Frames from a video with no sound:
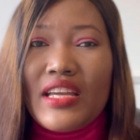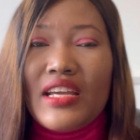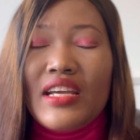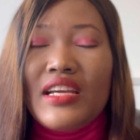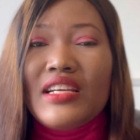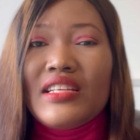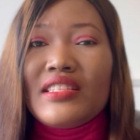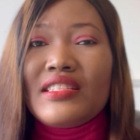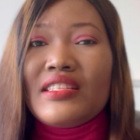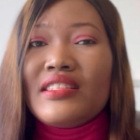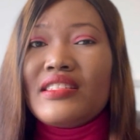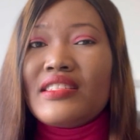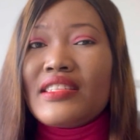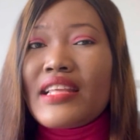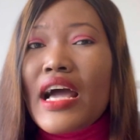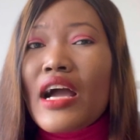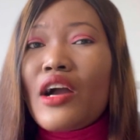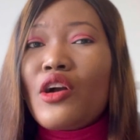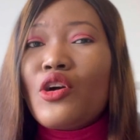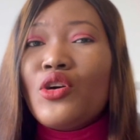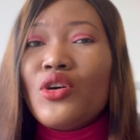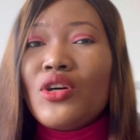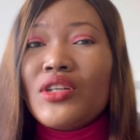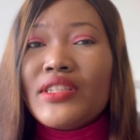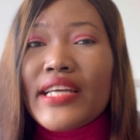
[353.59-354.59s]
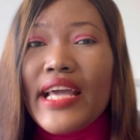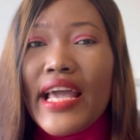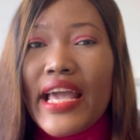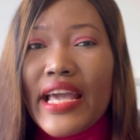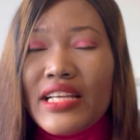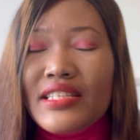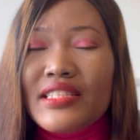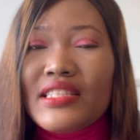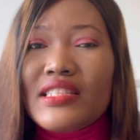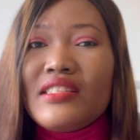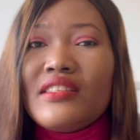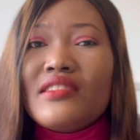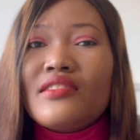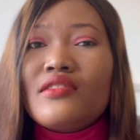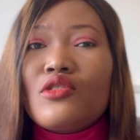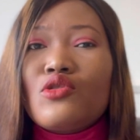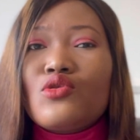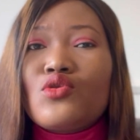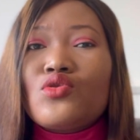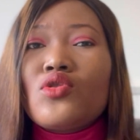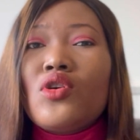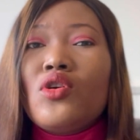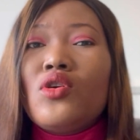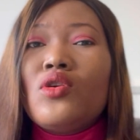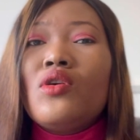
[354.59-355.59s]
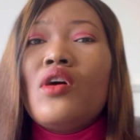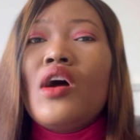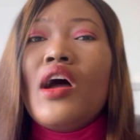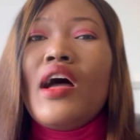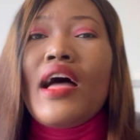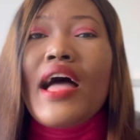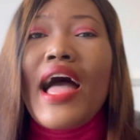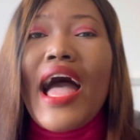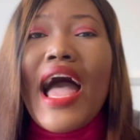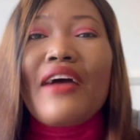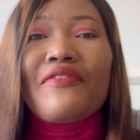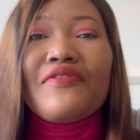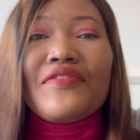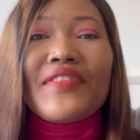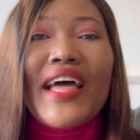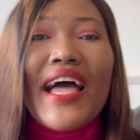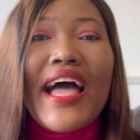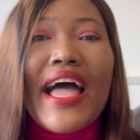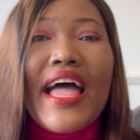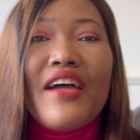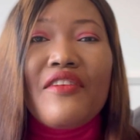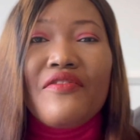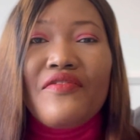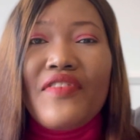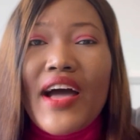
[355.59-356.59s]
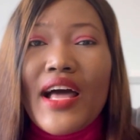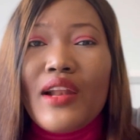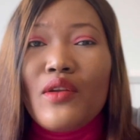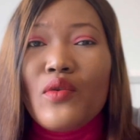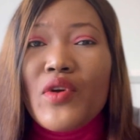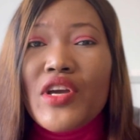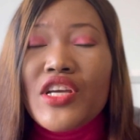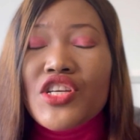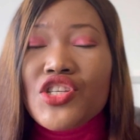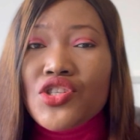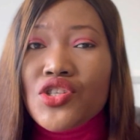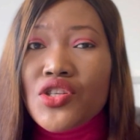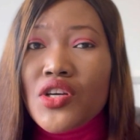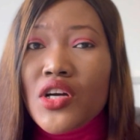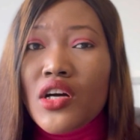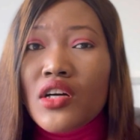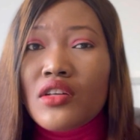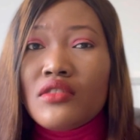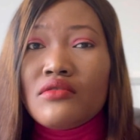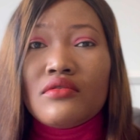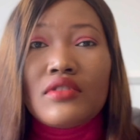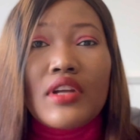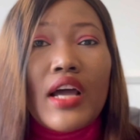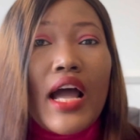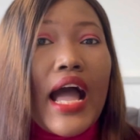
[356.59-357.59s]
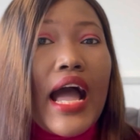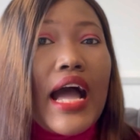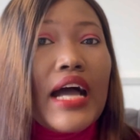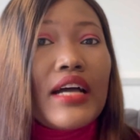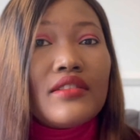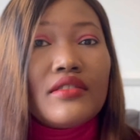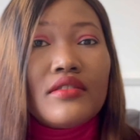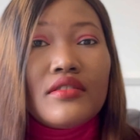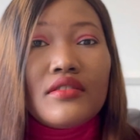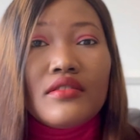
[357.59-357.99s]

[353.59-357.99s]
It is now called ETIS. So after evaluation and